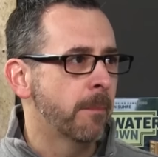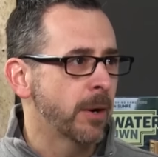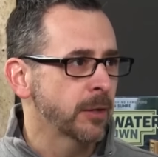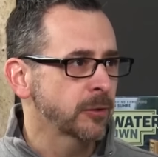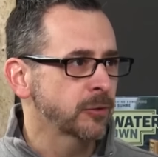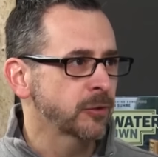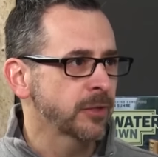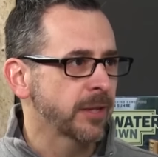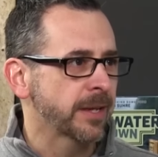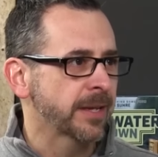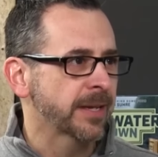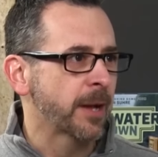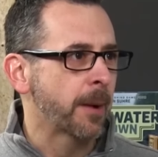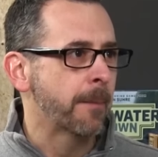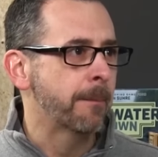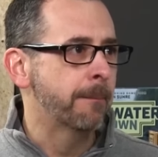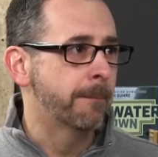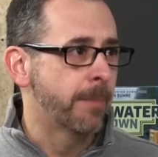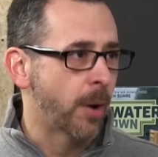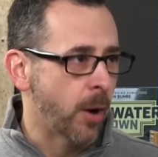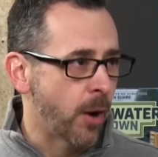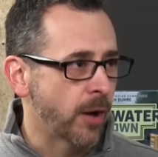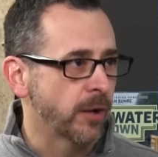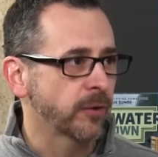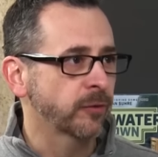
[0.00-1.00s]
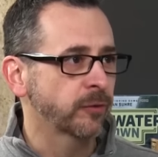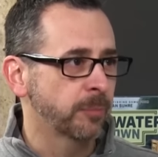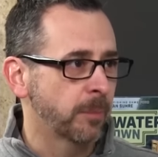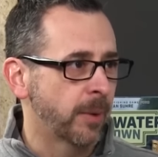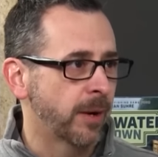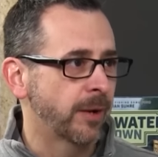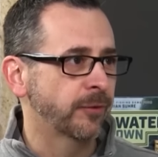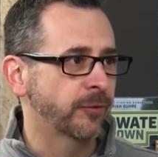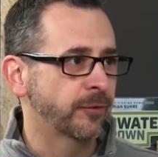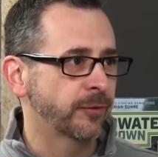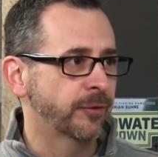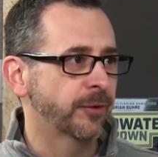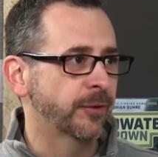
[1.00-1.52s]
much like a boss
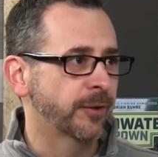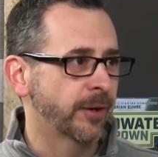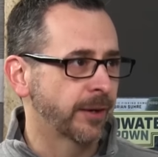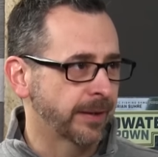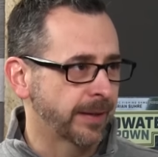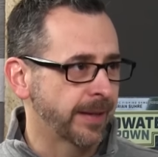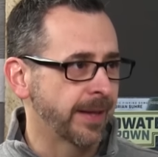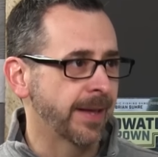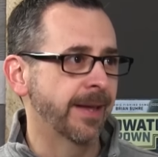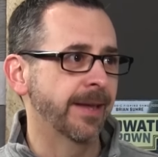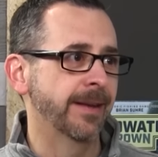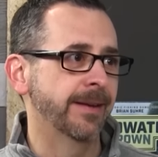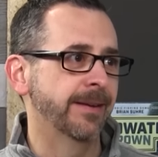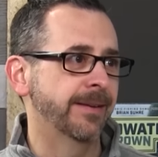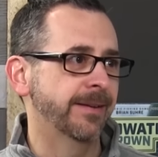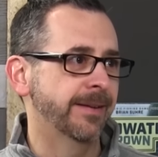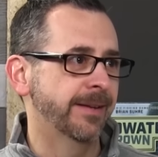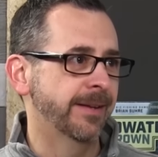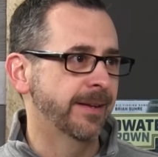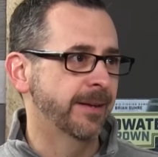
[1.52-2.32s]
monster, again,